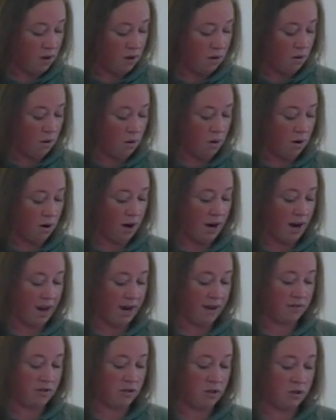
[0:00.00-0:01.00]
Or I
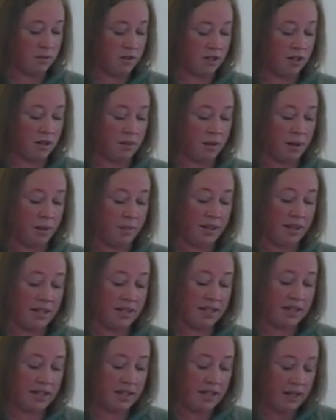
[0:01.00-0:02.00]
have too much on my plate
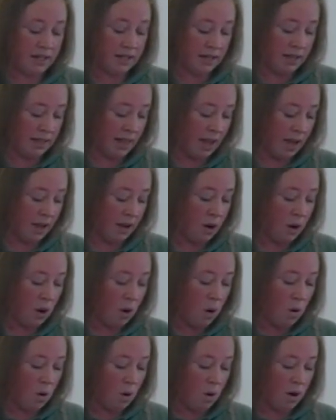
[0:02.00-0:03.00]
to get to that.
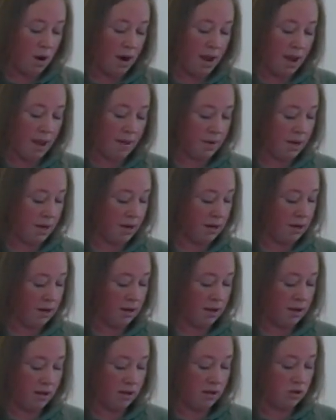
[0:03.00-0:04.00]
Or am I
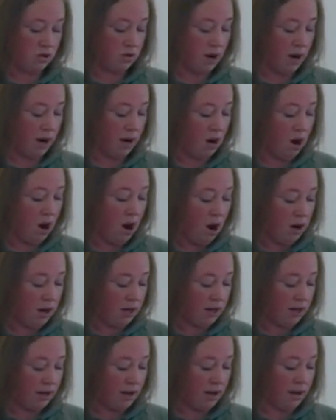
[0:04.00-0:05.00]
trying hard
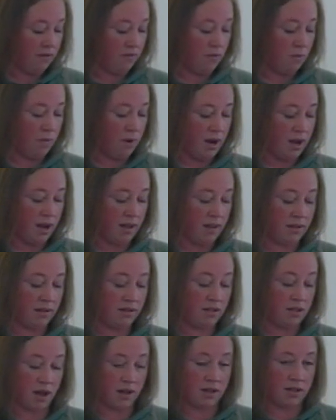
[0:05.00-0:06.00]
enough with
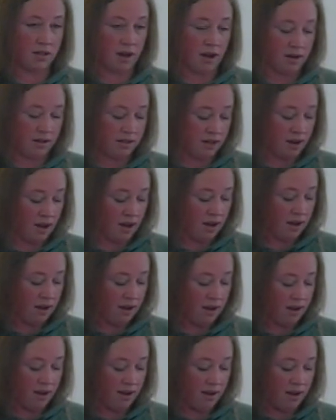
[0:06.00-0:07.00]
dot, dot, dot.
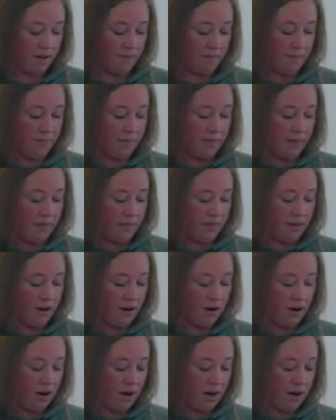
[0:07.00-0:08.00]
There
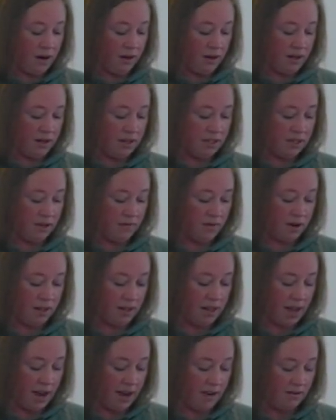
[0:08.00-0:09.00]
are areas of our
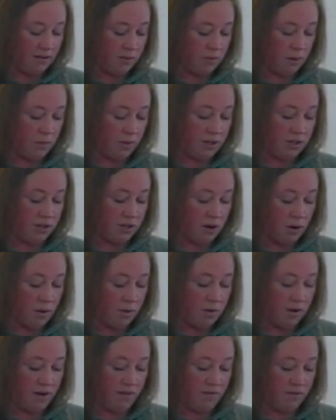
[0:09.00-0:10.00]
lives where we
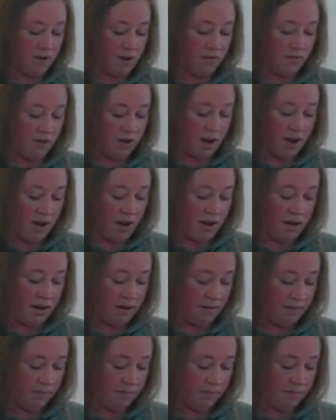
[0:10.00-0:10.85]
don't involve God